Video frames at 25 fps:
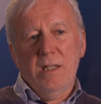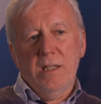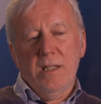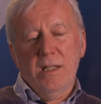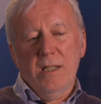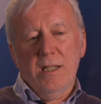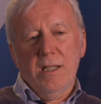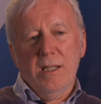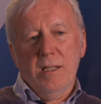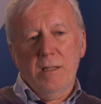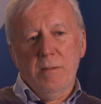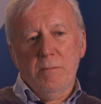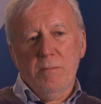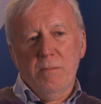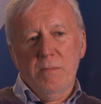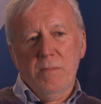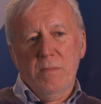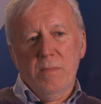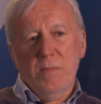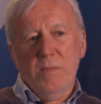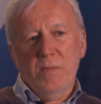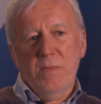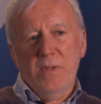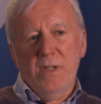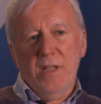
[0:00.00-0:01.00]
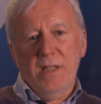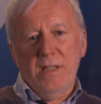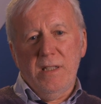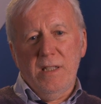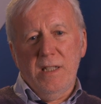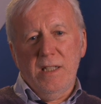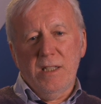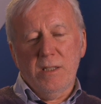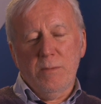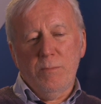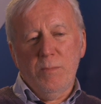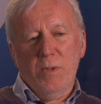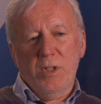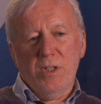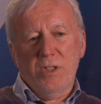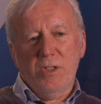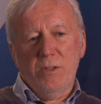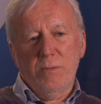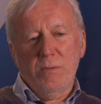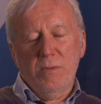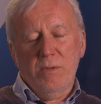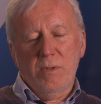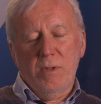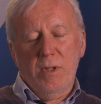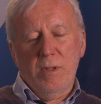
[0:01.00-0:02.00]
then it's
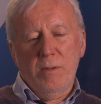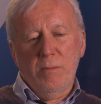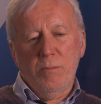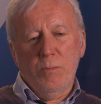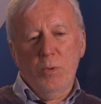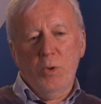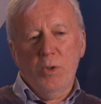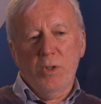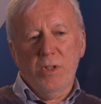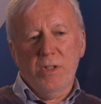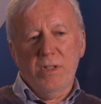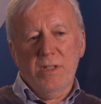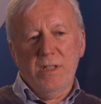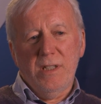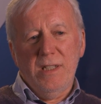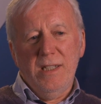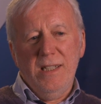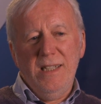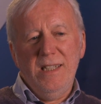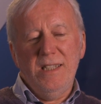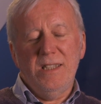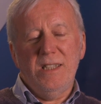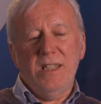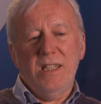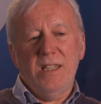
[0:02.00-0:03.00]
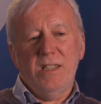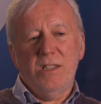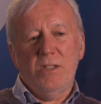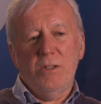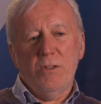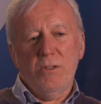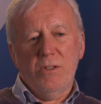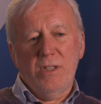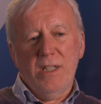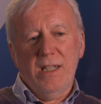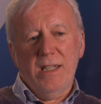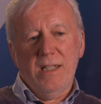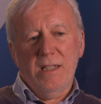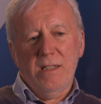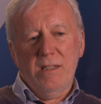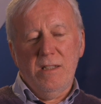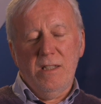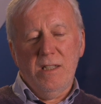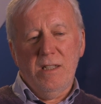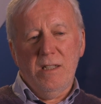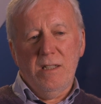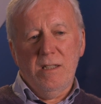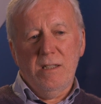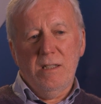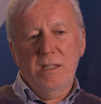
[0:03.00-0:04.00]
much more easy to get
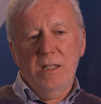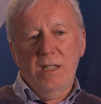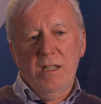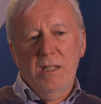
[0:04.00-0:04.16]
the